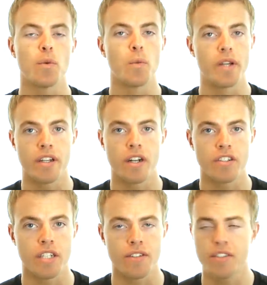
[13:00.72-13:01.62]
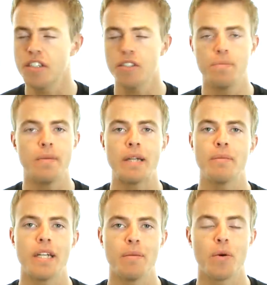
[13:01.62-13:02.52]
within ourselves. There's many,
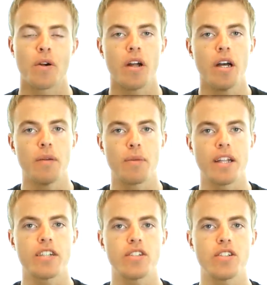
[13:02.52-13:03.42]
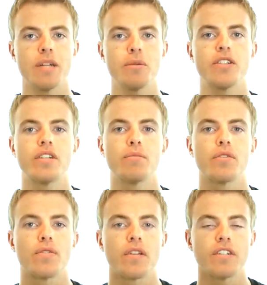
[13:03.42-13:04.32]
many more, but let's just keep it simple
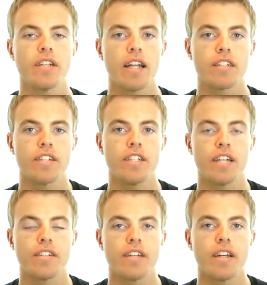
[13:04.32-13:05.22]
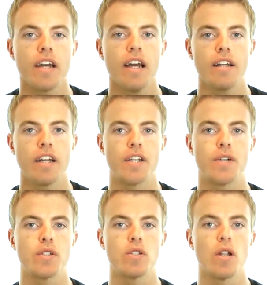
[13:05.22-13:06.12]
for this analogy and say that there
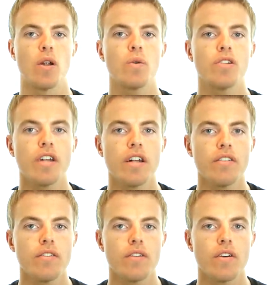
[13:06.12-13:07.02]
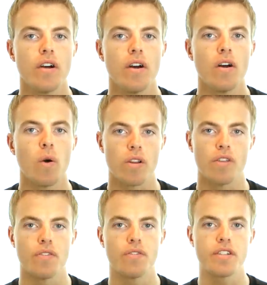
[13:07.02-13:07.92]
is the lower self or the
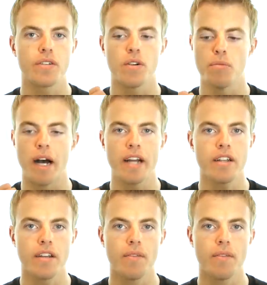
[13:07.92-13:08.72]
physical mind,